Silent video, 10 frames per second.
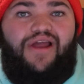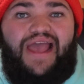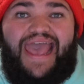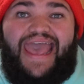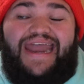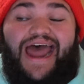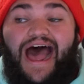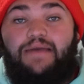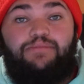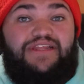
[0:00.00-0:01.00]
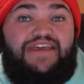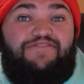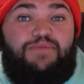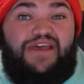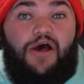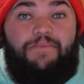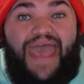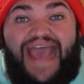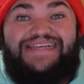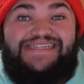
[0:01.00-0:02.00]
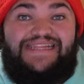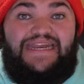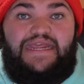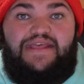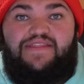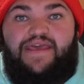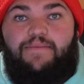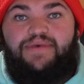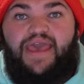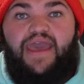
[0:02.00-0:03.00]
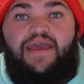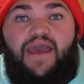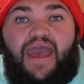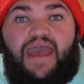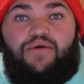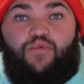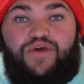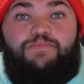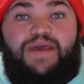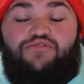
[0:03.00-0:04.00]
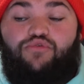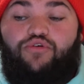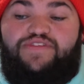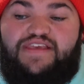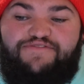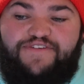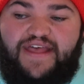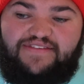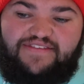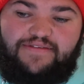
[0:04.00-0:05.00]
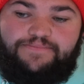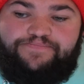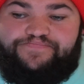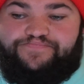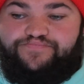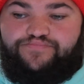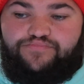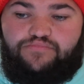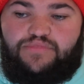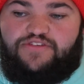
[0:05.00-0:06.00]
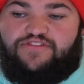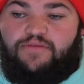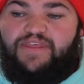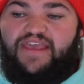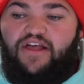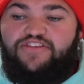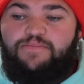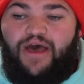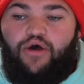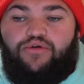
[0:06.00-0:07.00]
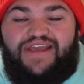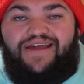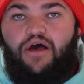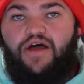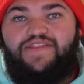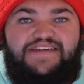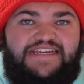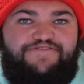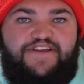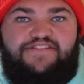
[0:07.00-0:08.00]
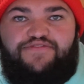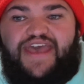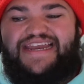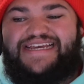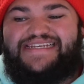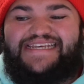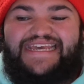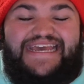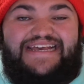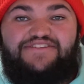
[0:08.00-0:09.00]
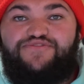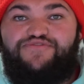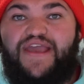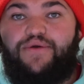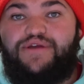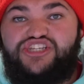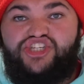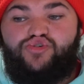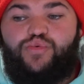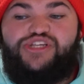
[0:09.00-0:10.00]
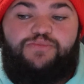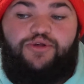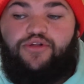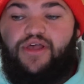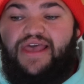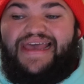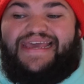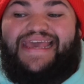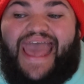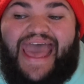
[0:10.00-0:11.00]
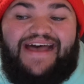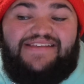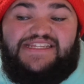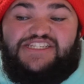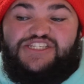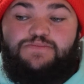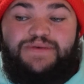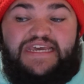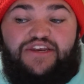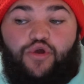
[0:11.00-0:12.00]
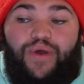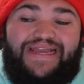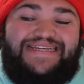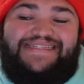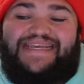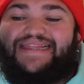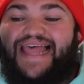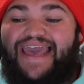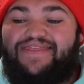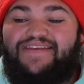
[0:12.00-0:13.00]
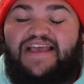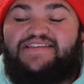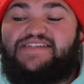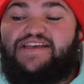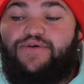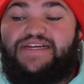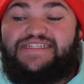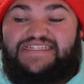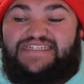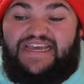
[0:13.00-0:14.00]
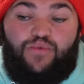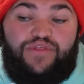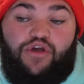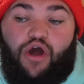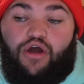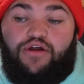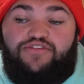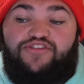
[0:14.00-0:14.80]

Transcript: and I believe become excellent in the NBA with pick and roll defense. Something else about Onyeka on the defensive end is he is very switchable. He has the speed, quickness, and length necessary to stick with guards